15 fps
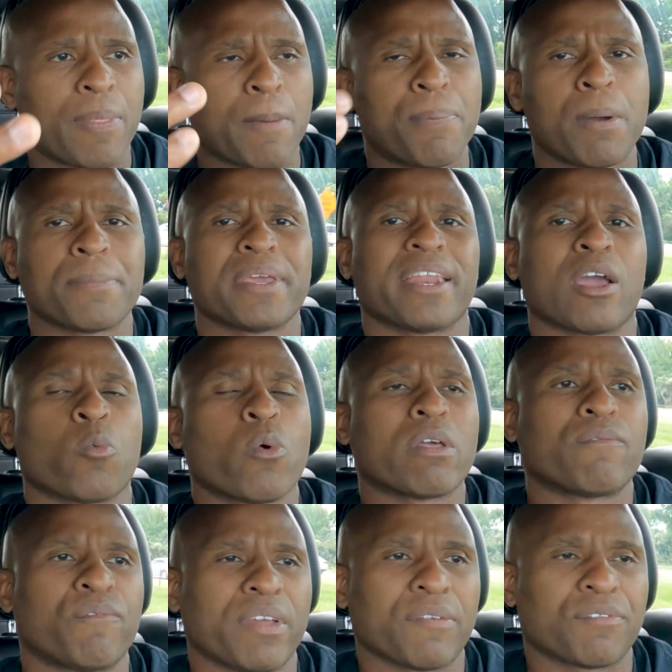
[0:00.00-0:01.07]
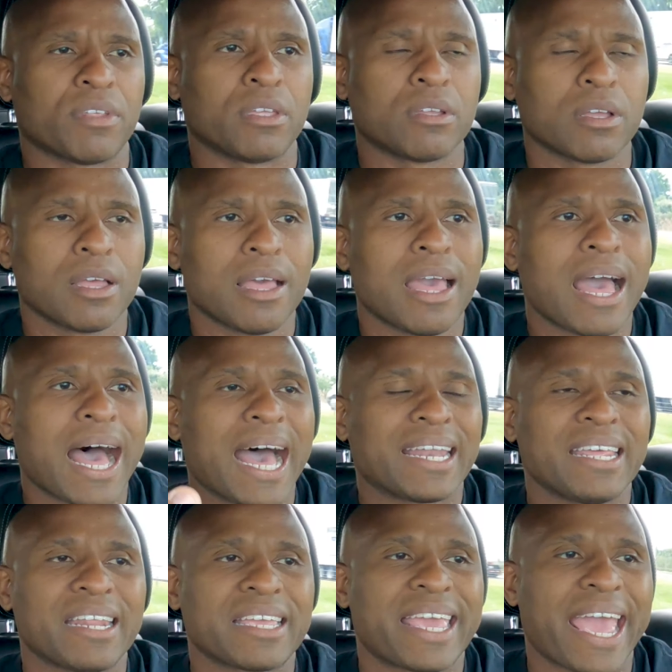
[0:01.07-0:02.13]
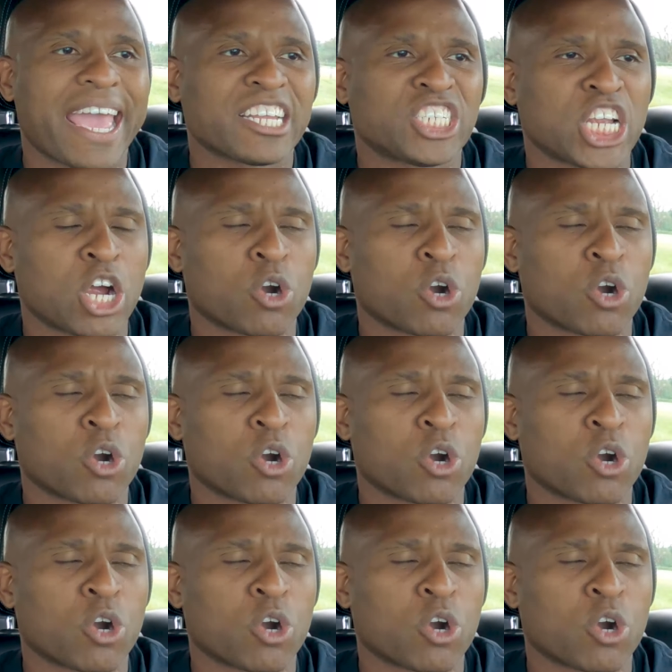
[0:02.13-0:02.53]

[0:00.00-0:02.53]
They put me in at 150. I did a cash